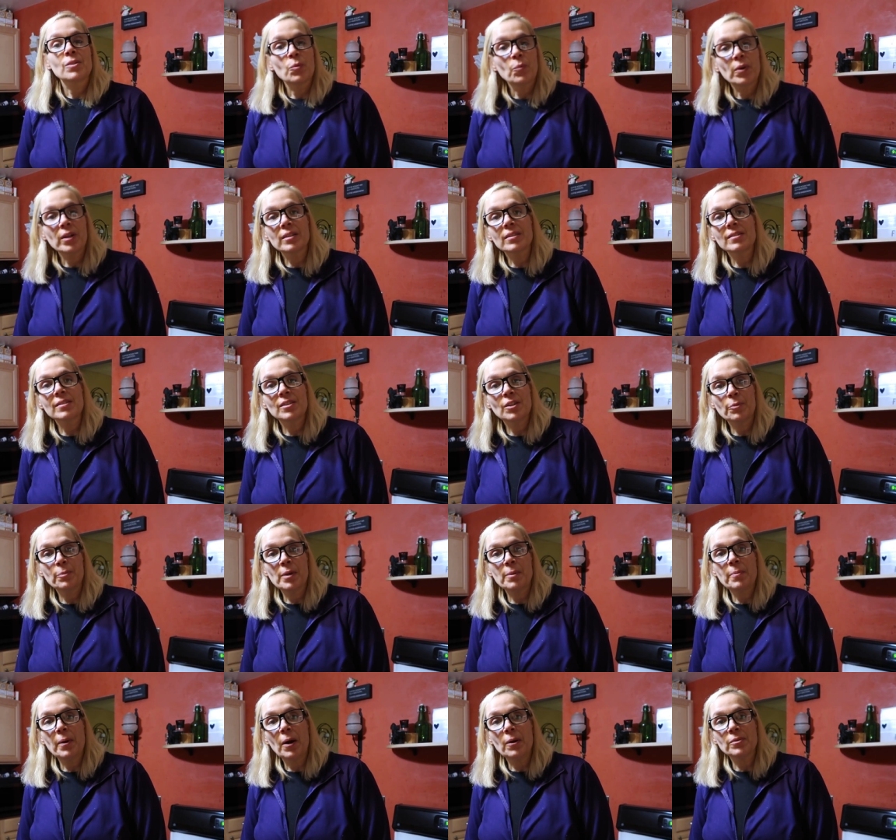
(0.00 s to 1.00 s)
So we'll still
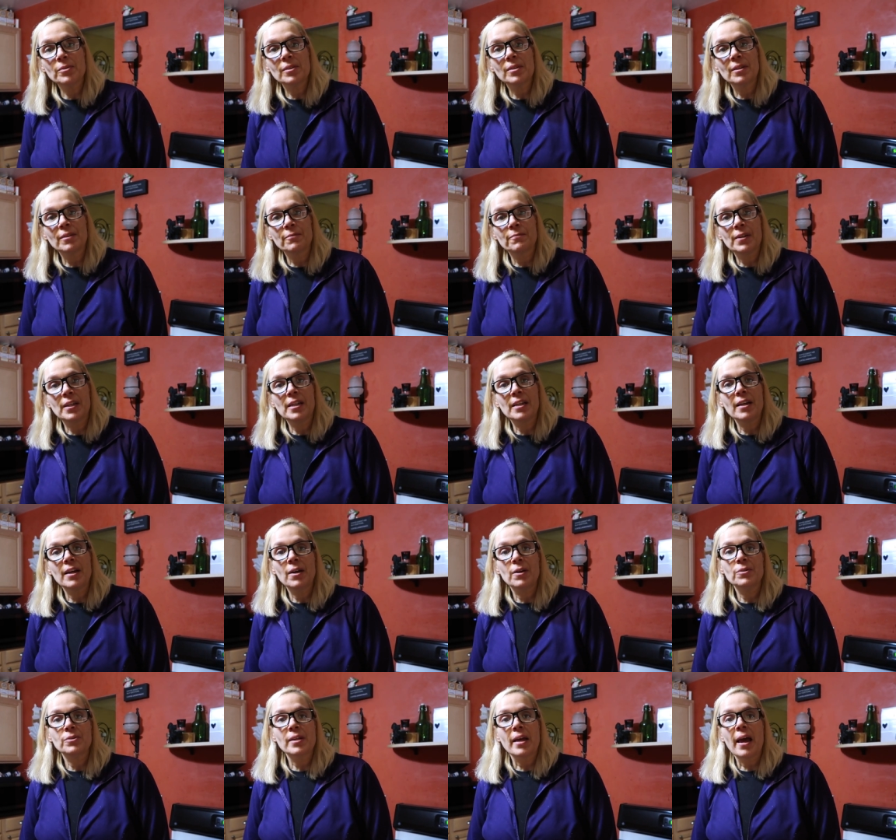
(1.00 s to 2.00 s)
be posting
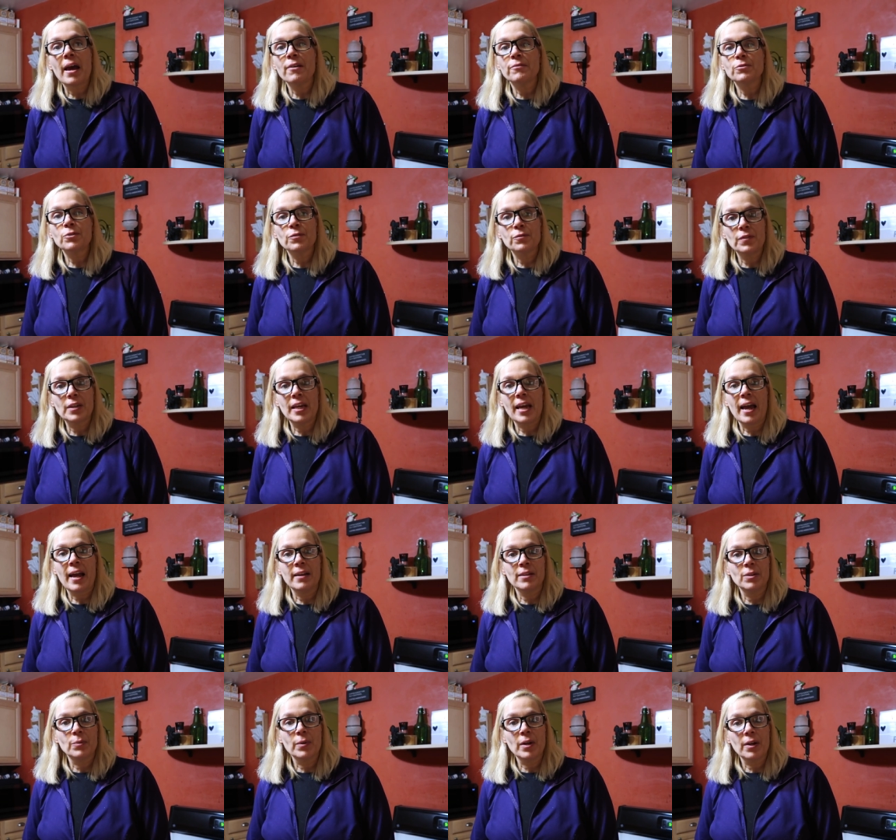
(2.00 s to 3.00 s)
videos after
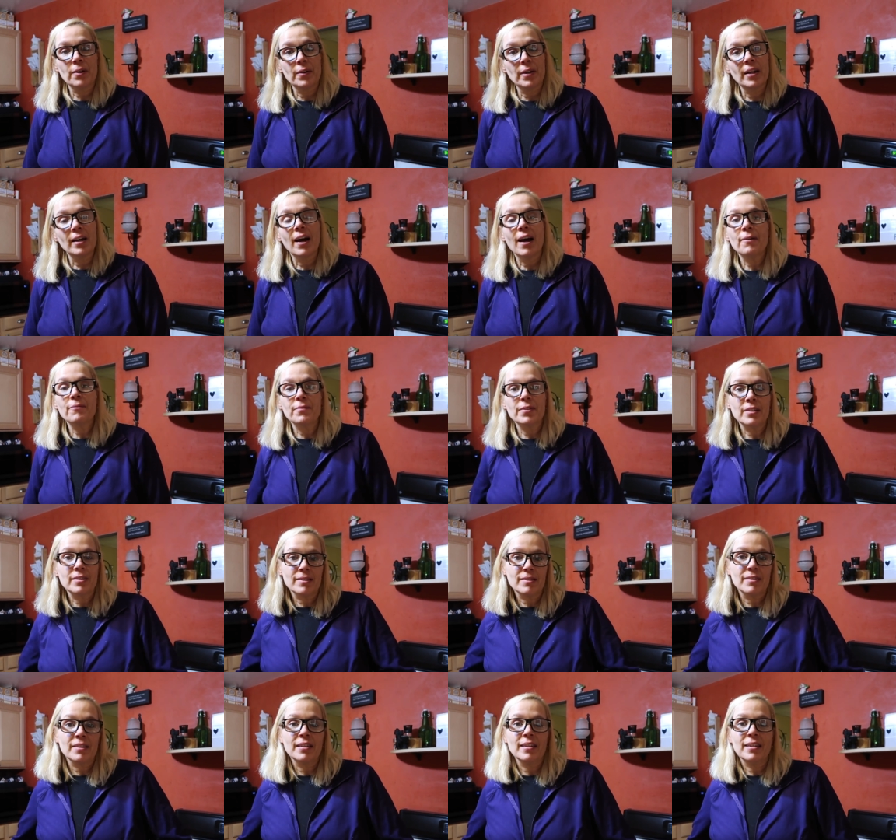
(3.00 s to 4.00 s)
Veganuary.
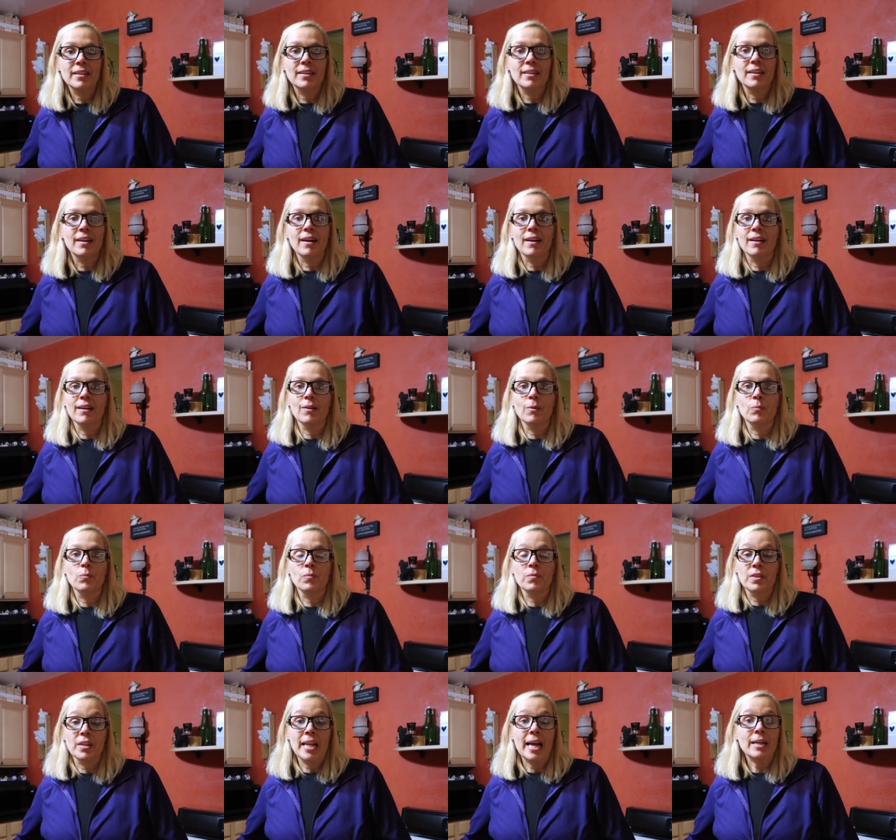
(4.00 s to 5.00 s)
Obviously,
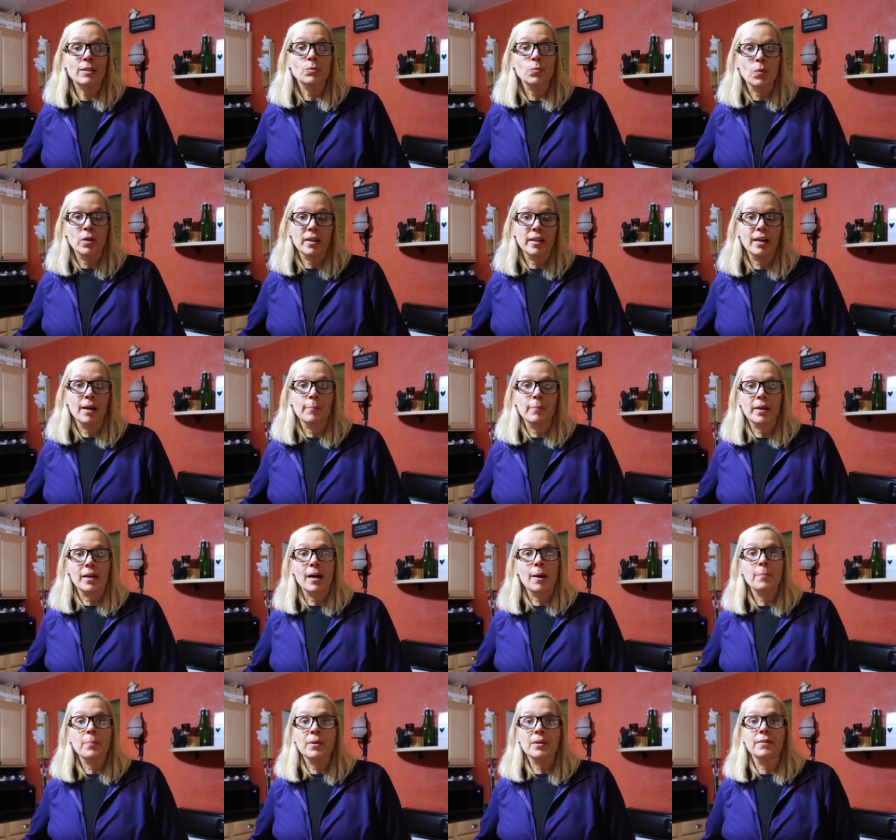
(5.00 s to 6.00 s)
um, the next one coming
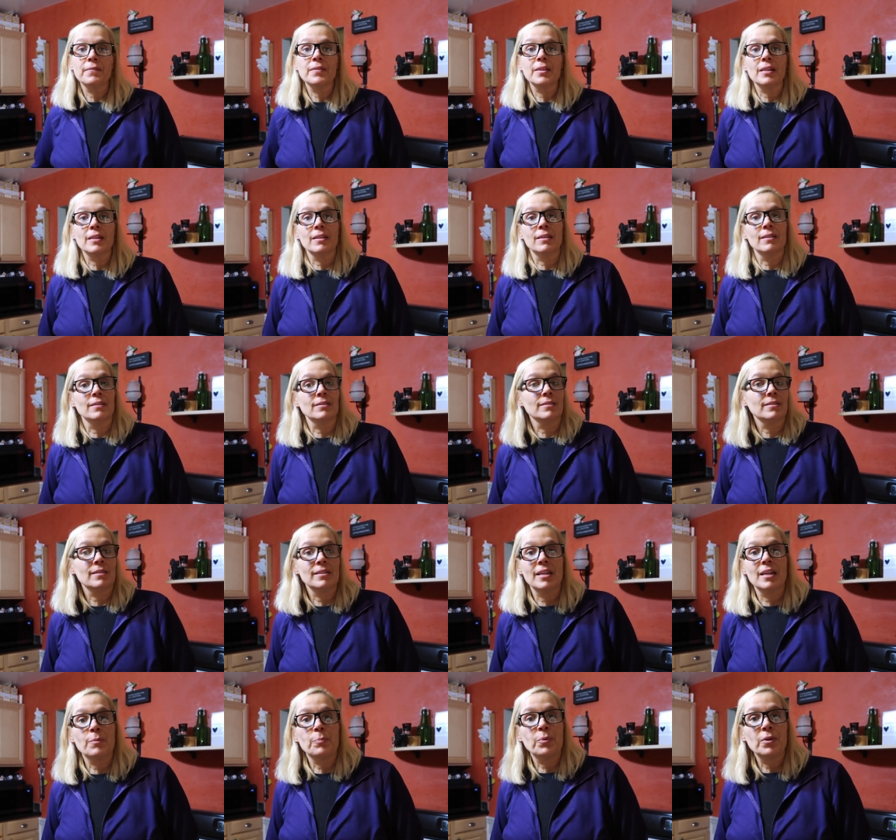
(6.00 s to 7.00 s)
up, I'll give you a little
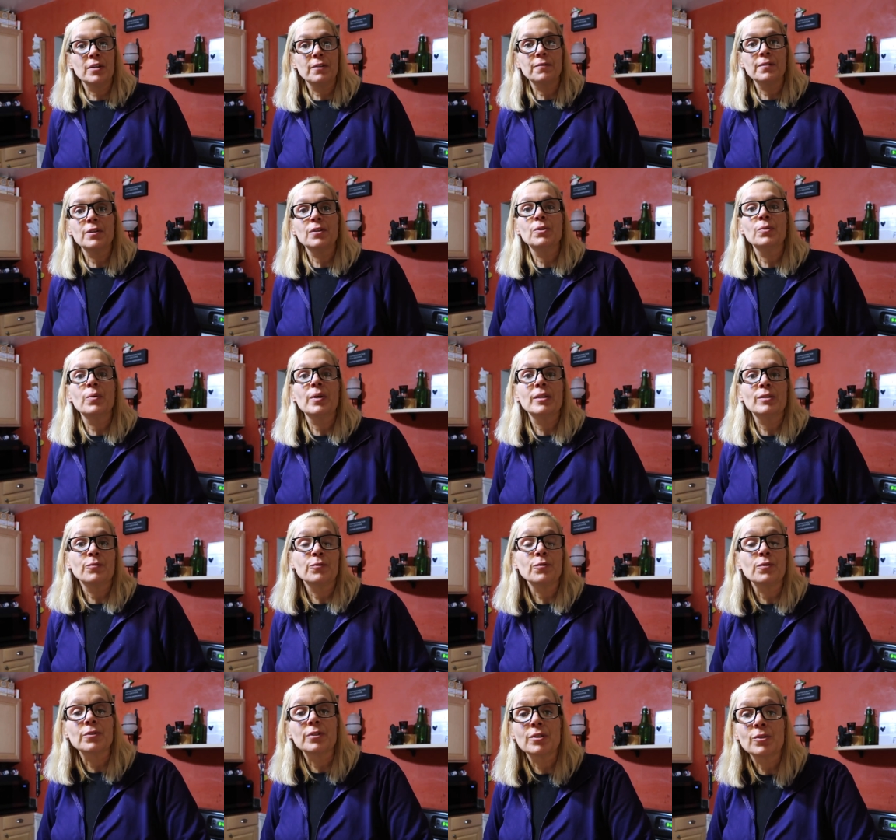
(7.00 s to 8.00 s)
sneak preview, is
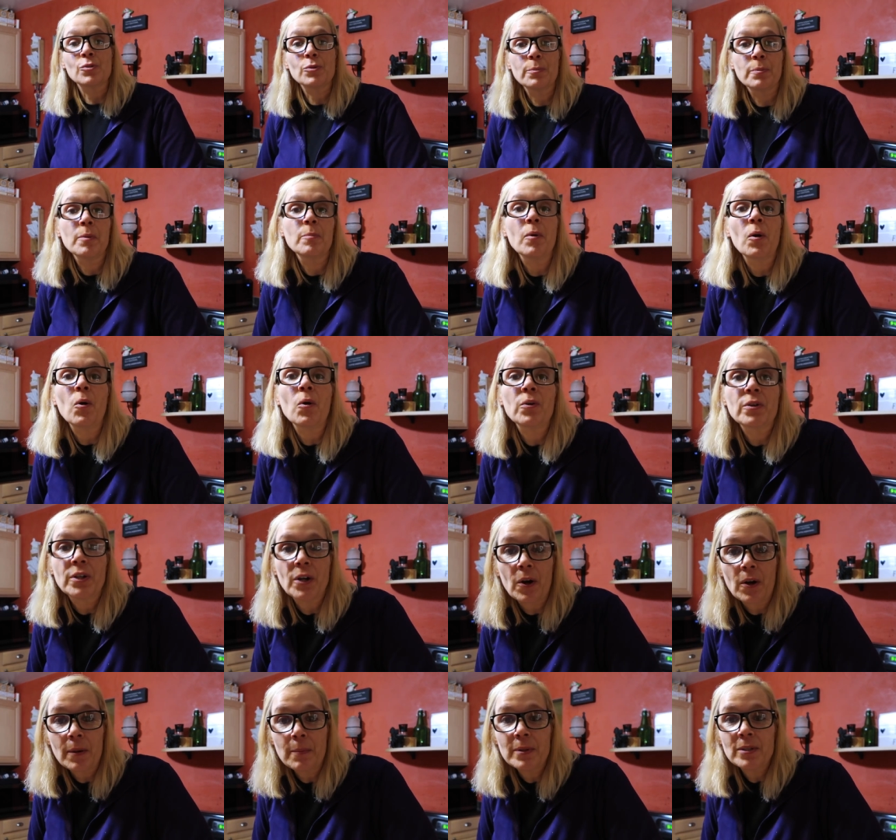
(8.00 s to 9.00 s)
for a Super Bowl
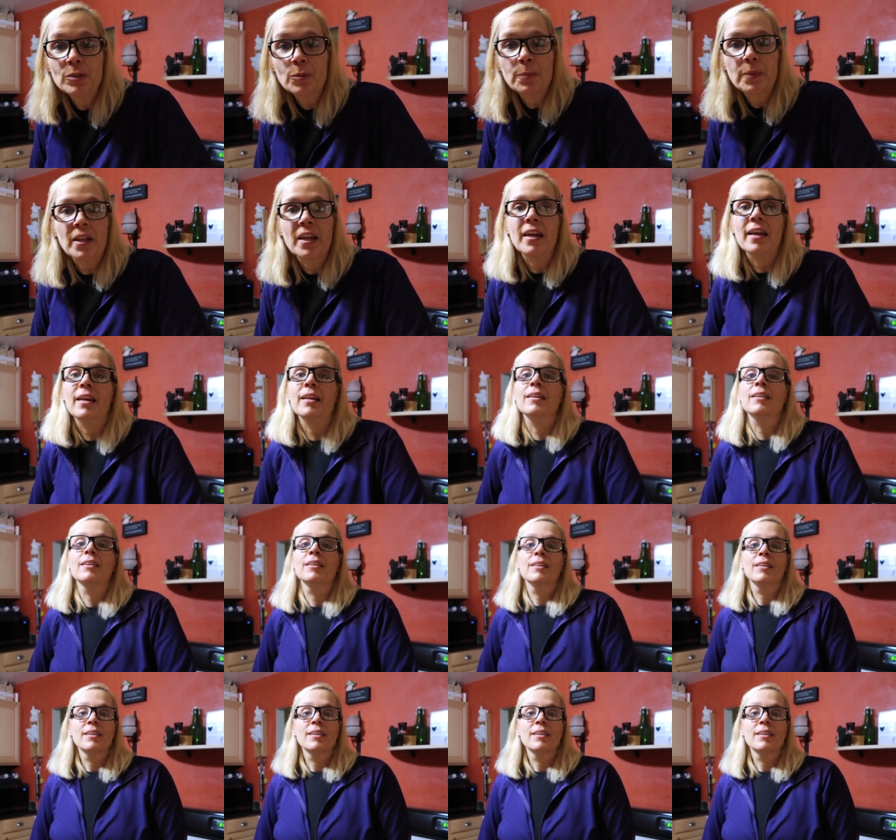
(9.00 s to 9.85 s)
garbage plate.